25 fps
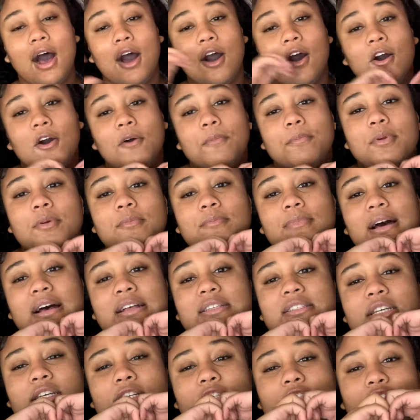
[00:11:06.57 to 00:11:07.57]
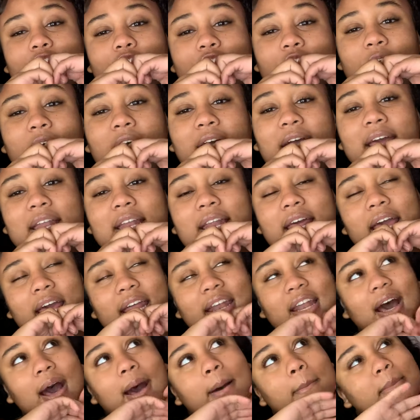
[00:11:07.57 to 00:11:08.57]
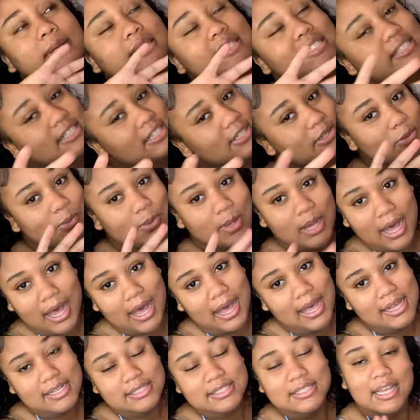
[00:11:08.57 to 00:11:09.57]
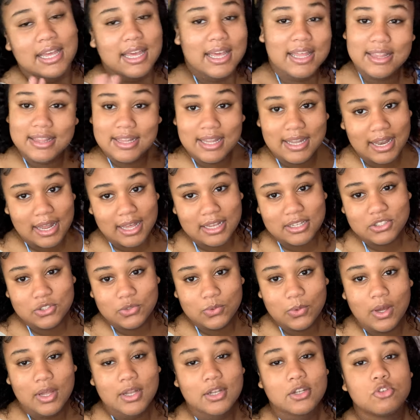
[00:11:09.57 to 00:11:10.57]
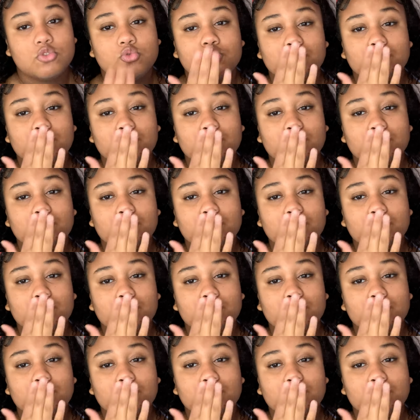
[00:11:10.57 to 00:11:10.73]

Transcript: I hope you guys enjoyed, and I'ma see you guys in the next one.